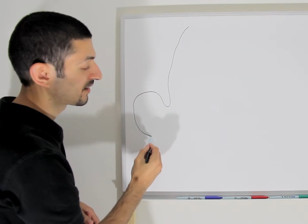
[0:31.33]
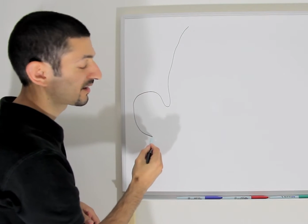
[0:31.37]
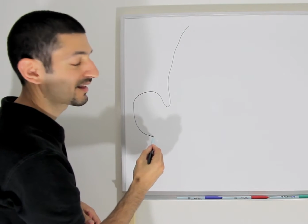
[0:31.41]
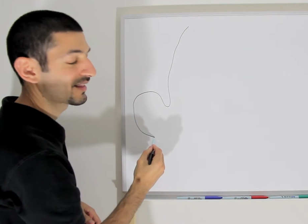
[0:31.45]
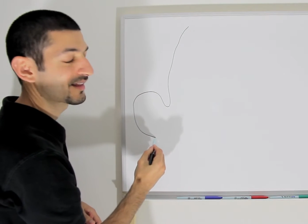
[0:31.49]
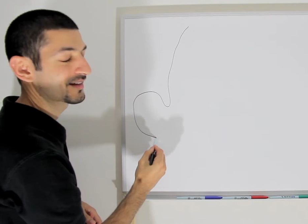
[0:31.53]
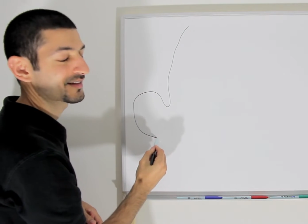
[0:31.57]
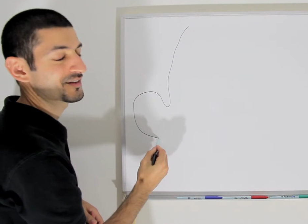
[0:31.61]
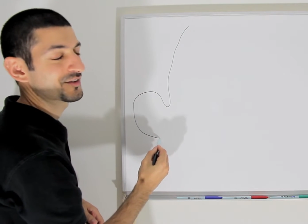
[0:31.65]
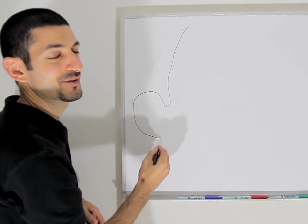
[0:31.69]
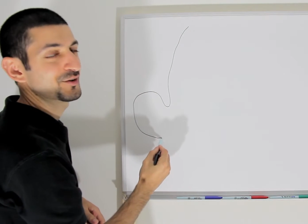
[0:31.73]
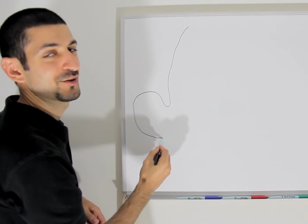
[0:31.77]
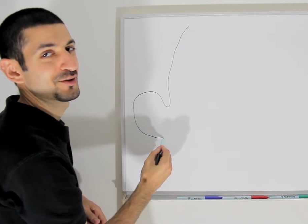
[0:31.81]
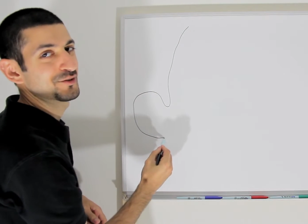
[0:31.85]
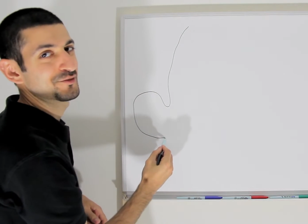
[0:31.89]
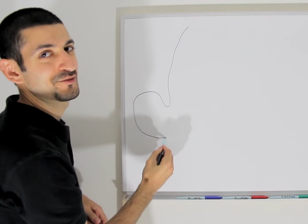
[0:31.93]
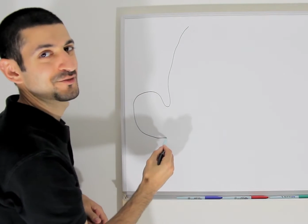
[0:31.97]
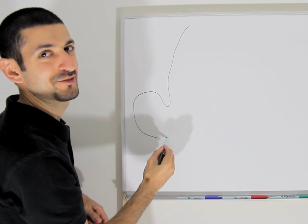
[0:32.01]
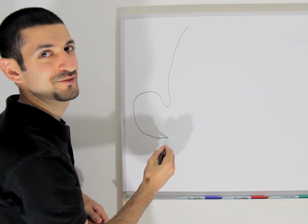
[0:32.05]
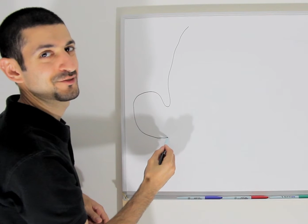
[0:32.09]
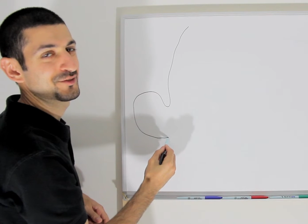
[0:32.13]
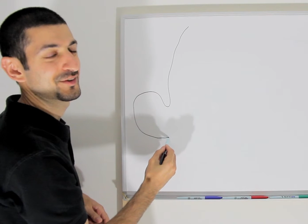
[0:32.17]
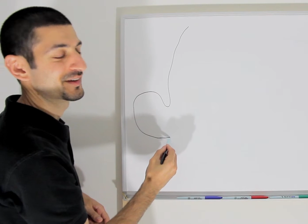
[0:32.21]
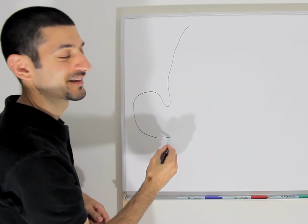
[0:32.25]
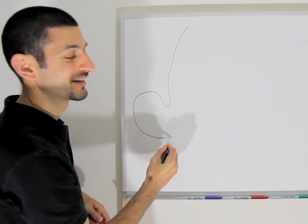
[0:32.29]
I like to call it
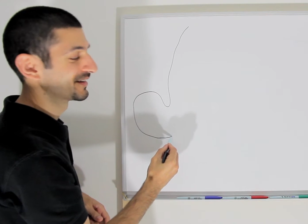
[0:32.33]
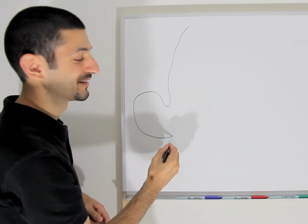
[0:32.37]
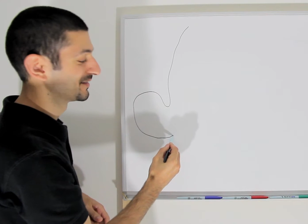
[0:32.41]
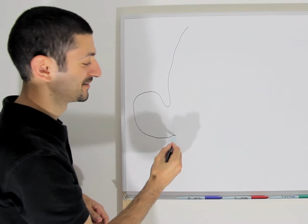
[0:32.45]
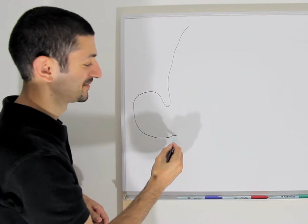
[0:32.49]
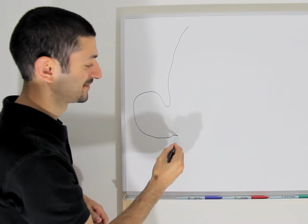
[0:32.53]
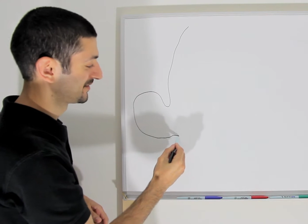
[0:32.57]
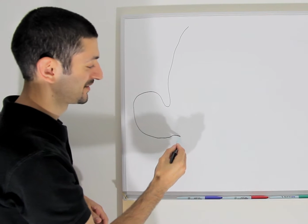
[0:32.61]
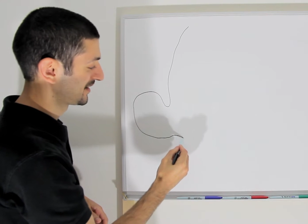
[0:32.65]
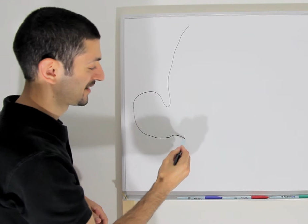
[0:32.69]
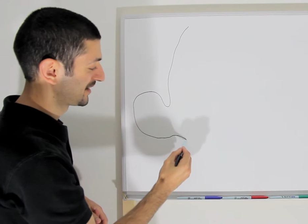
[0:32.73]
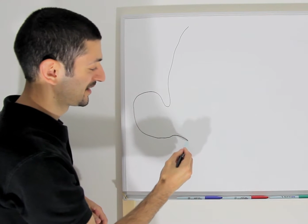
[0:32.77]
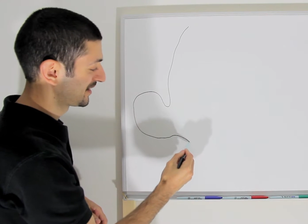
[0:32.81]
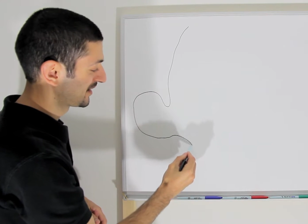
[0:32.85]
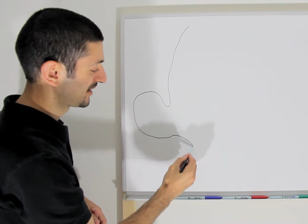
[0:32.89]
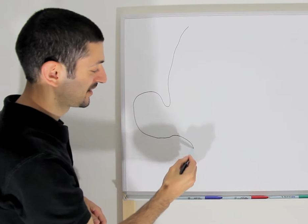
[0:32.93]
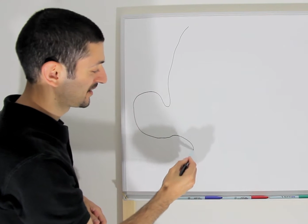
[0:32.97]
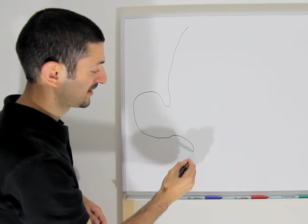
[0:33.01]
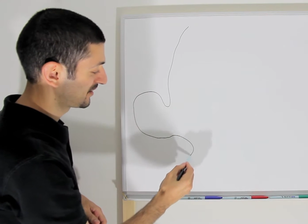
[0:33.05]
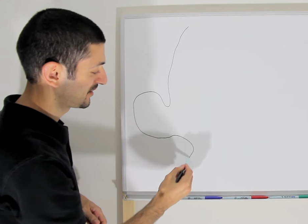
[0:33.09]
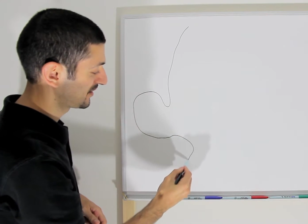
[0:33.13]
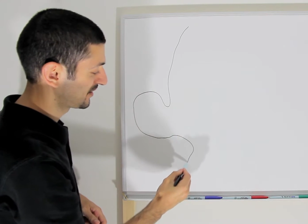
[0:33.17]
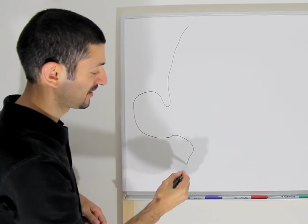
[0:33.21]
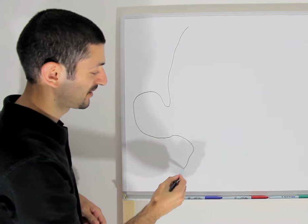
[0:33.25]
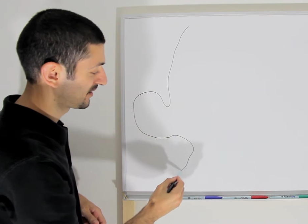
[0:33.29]
Florida.
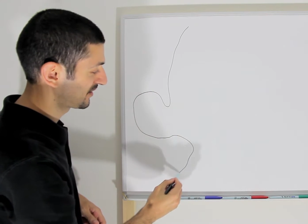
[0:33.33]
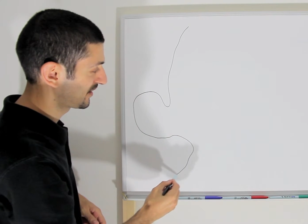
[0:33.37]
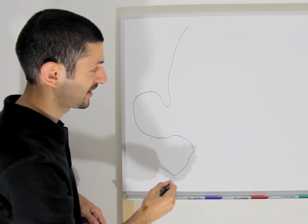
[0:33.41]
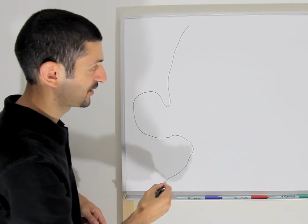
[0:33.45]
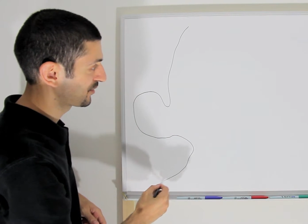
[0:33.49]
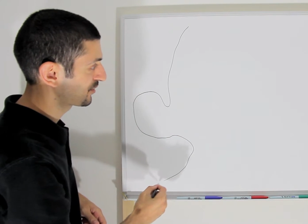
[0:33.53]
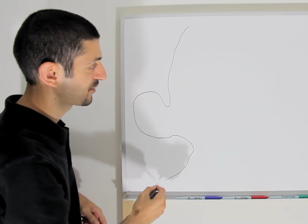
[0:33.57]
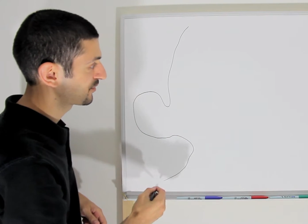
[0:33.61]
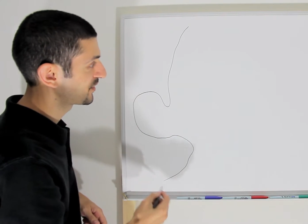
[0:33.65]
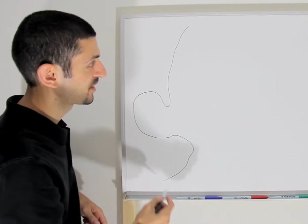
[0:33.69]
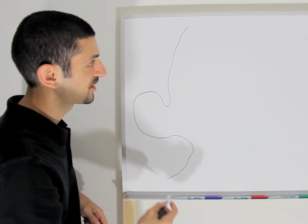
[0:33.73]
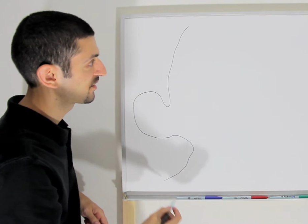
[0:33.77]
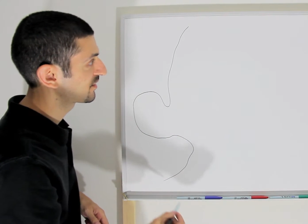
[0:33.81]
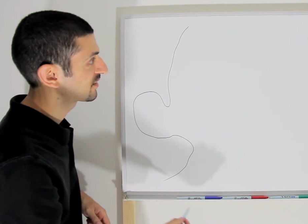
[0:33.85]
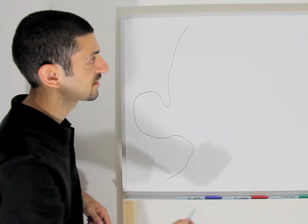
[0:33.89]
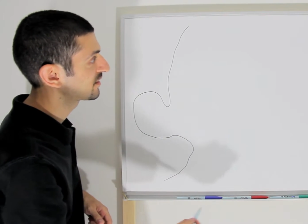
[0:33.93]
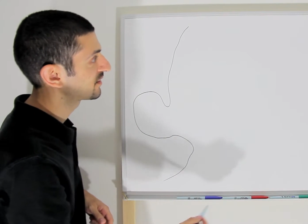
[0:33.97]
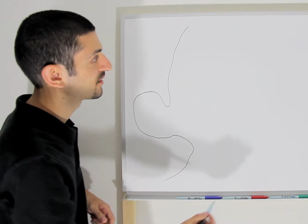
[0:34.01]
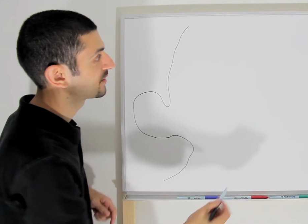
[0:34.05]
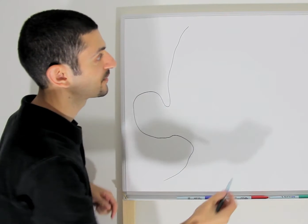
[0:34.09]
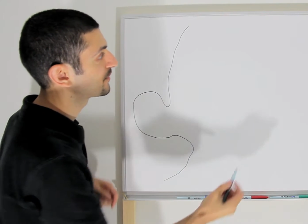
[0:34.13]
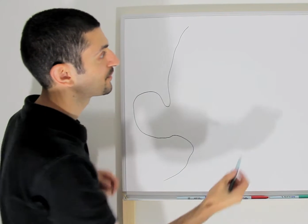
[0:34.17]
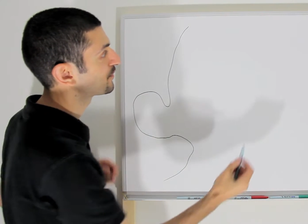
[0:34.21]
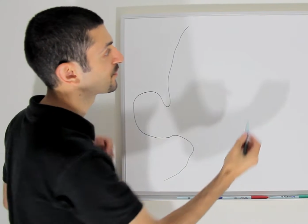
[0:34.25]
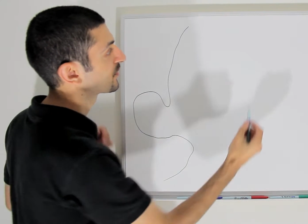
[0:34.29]
Then South
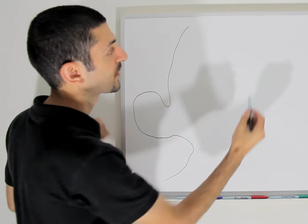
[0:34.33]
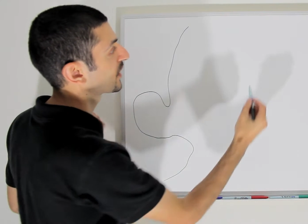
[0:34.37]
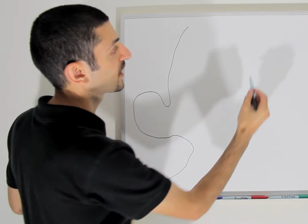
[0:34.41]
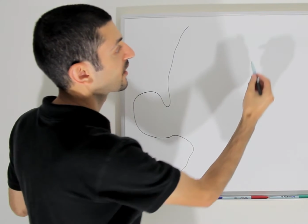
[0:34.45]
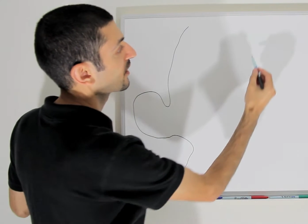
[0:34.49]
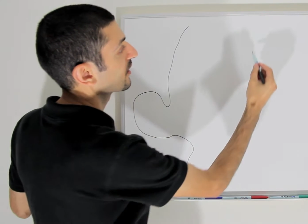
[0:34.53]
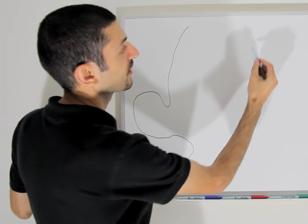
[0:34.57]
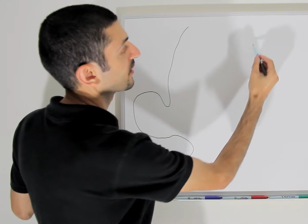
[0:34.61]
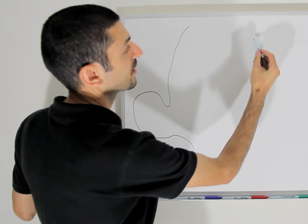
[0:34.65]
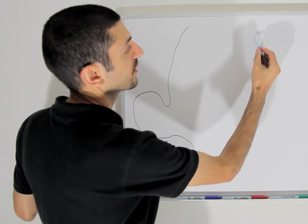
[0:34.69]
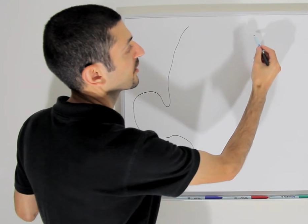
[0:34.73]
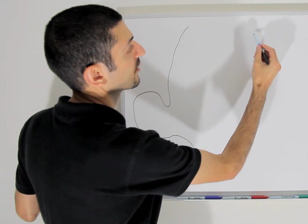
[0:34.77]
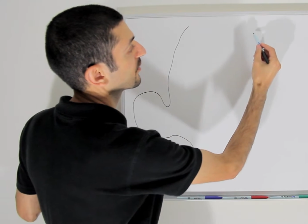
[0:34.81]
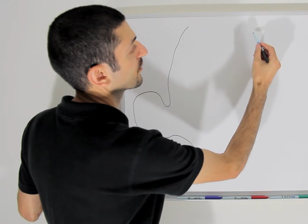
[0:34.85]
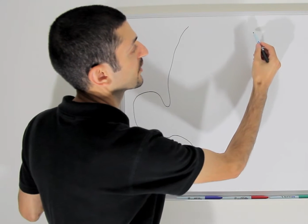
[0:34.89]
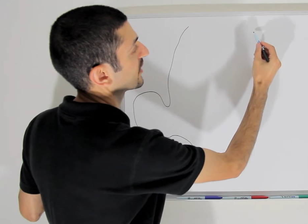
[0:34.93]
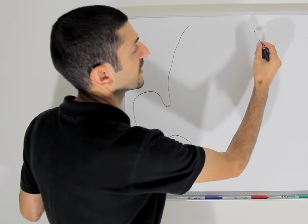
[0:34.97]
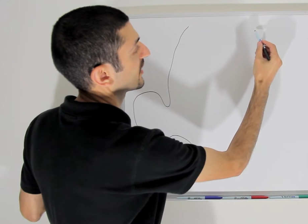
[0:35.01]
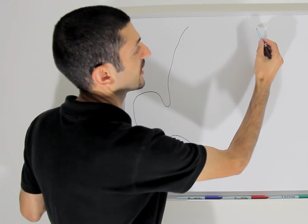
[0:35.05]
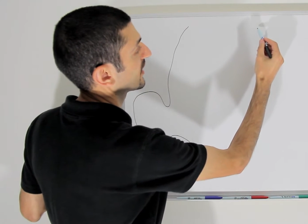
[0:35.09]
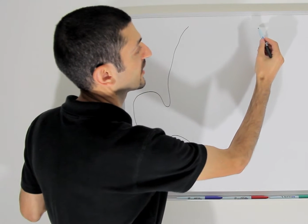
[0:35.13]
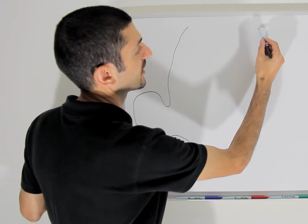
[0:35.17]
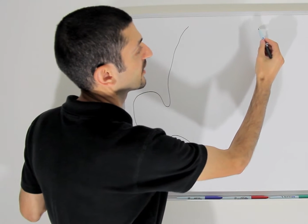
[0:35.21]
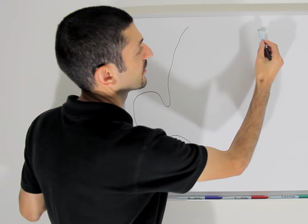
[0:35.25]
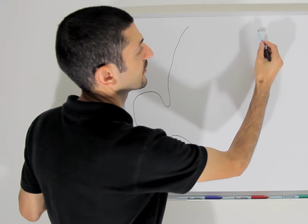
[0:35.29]
America, here we
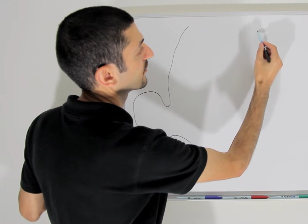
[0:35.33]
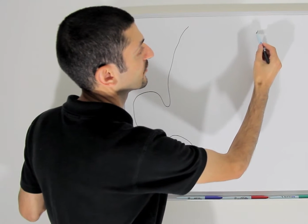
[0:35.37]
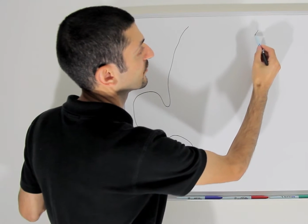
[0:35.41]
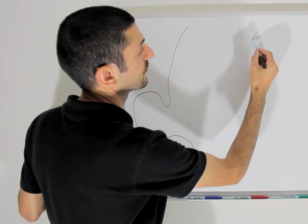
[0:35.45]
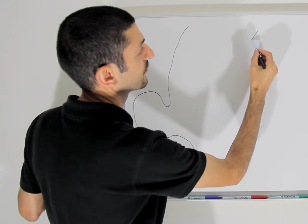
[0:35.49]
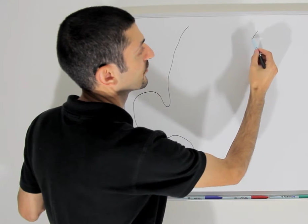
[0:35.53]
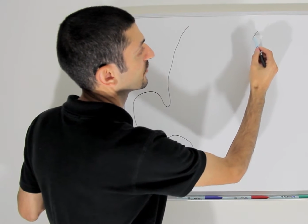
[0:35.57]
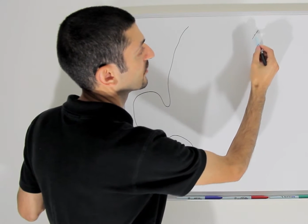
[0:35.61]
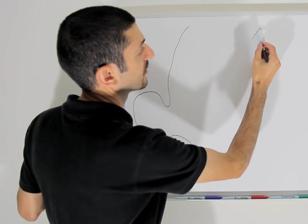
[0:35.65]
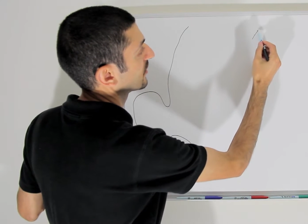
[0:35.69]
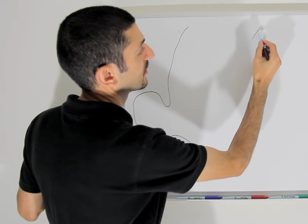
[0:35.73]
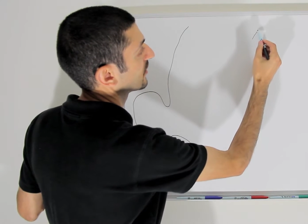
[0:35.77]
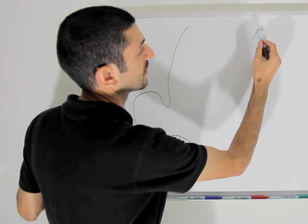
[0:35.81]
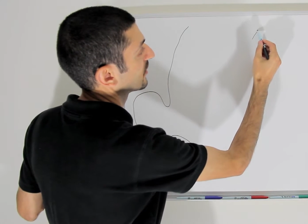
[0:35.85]
have